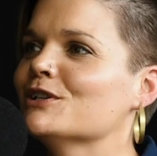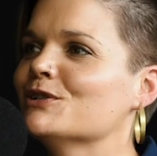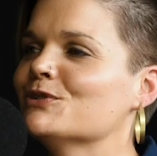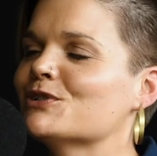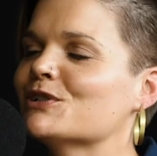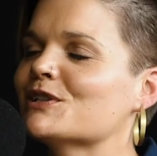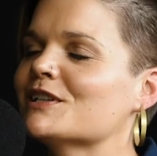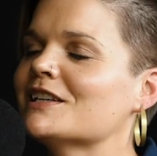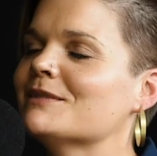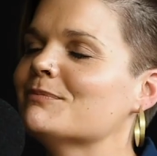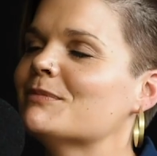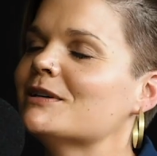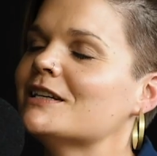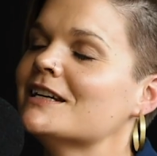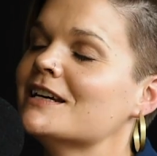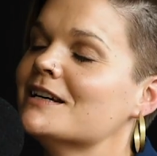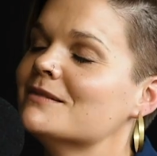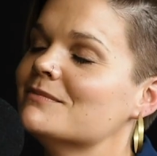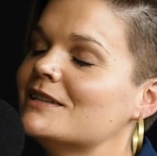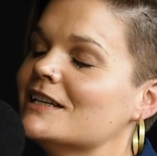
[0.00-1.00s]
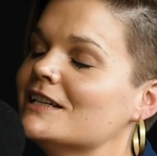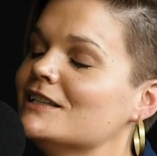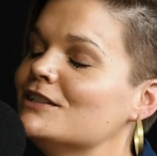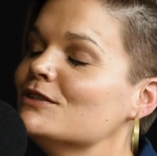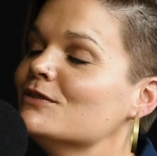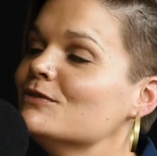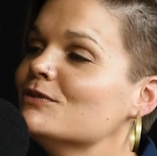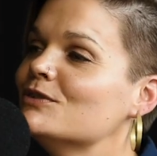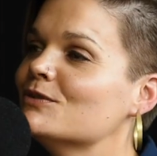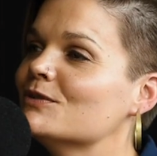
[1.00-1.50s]
usually, but they
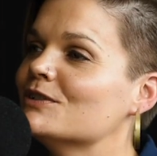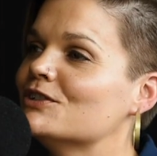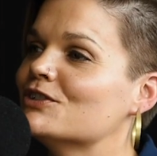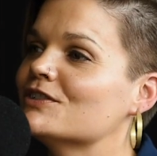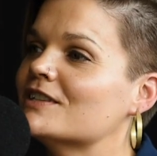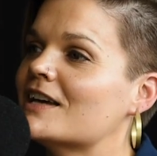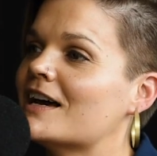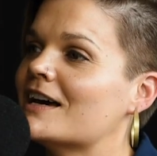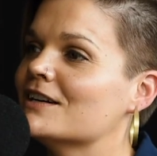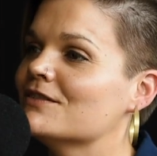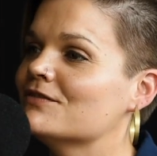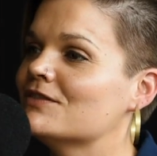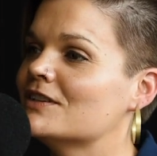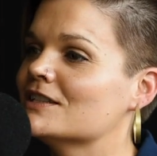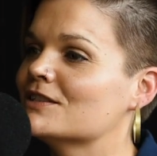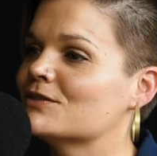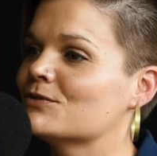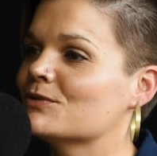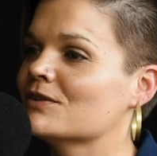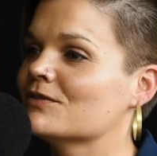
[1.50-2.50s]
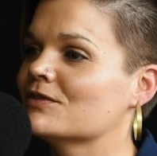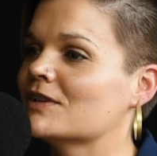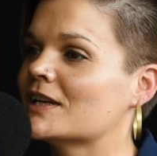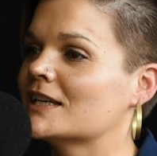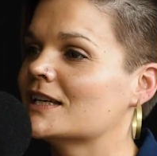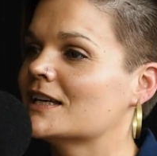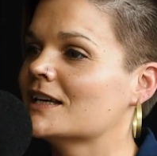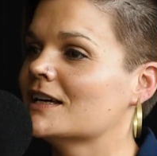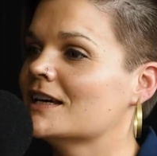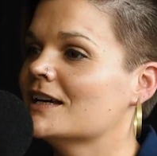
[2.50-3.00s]
do it just out of this sort of
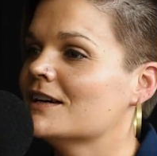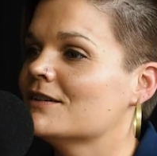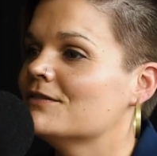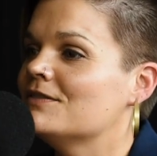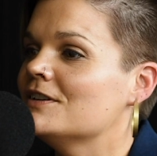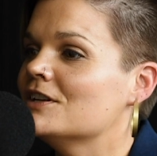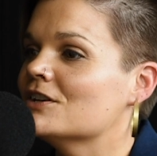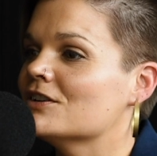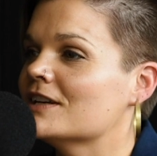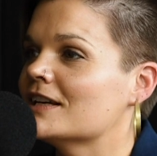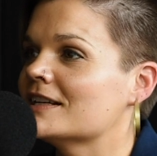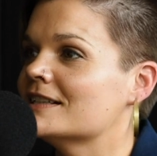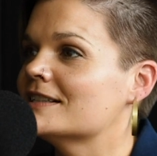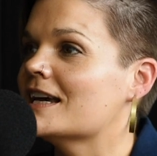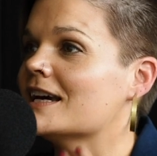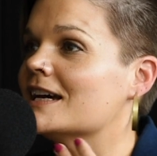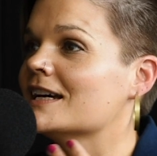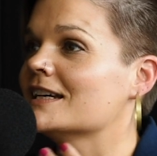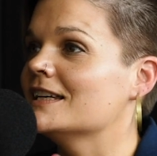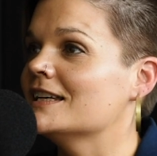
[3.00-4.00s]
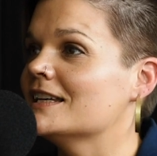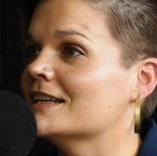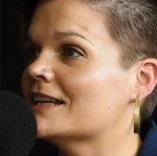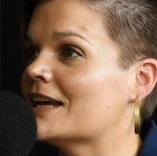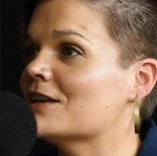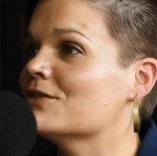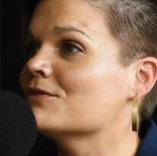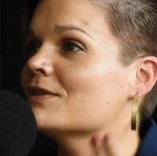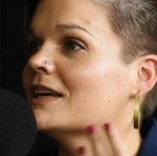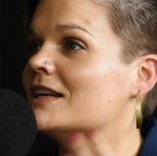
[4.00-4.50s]
like fear and anxiety, and
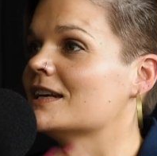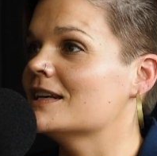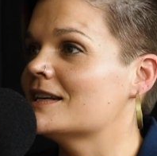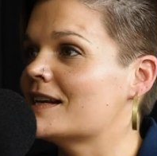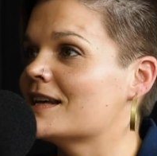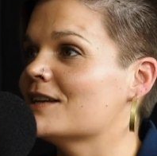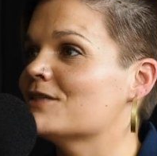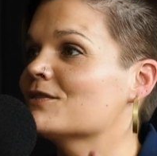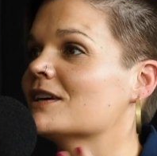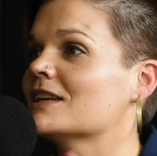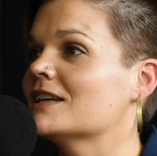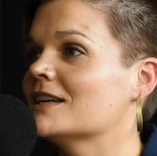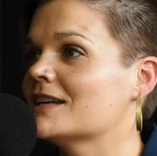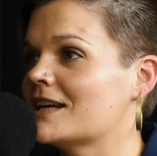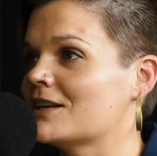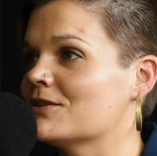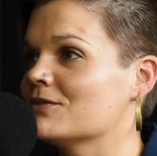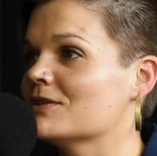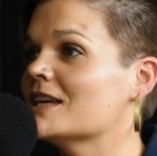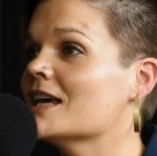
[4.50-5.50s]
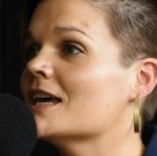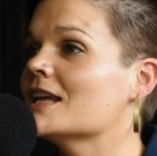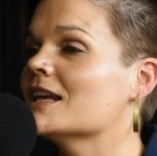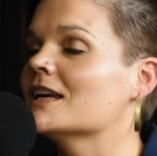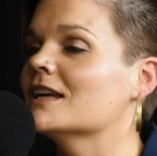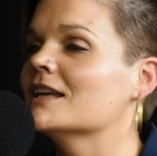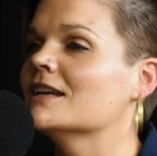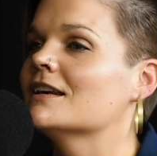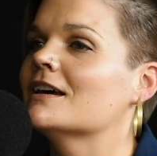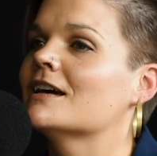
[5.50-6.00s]
I don't get it, and I don't get it, and I don't get
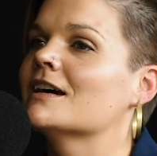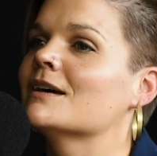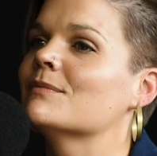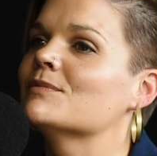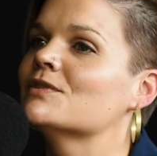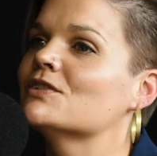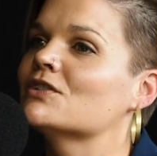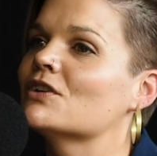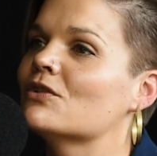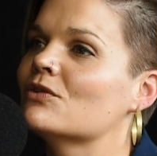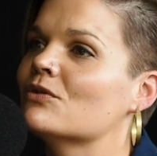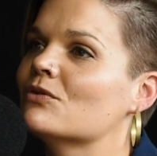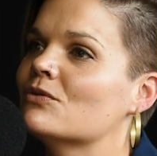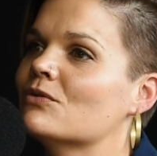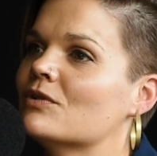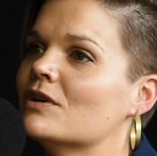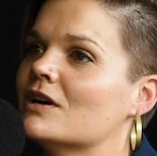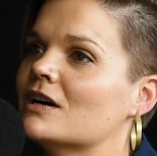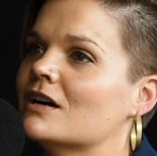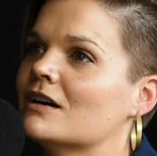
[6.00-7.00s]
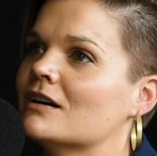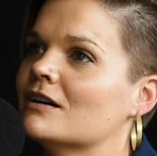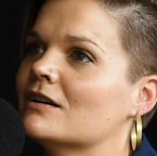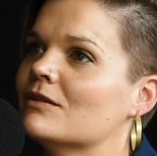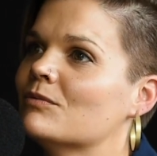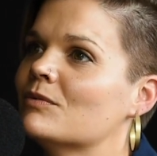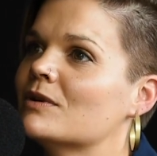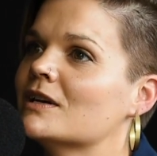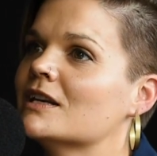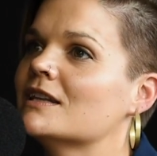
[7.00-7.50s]
it. So
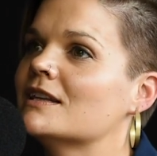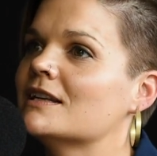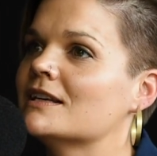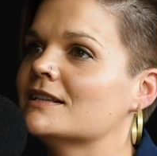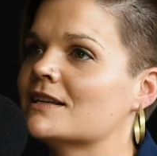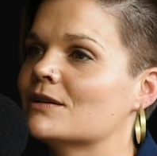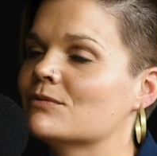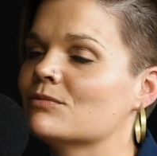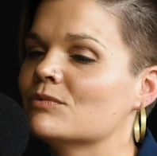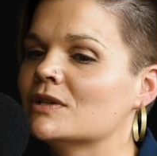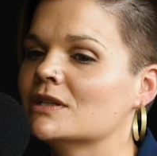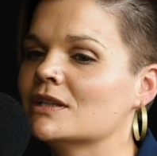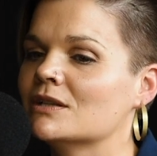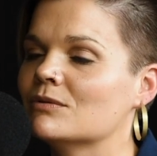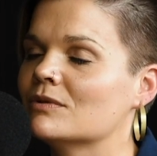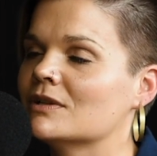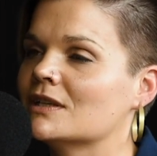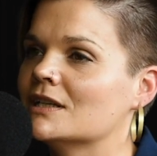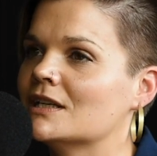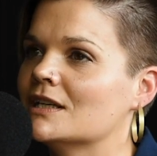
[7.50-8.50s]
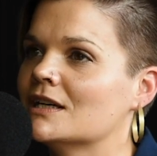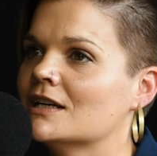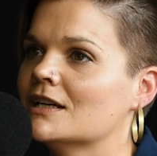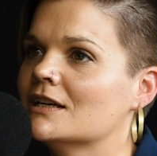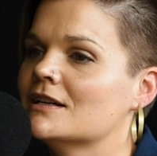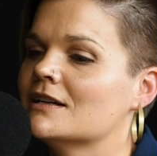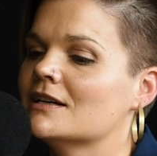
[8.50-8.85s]
one of the things I really, really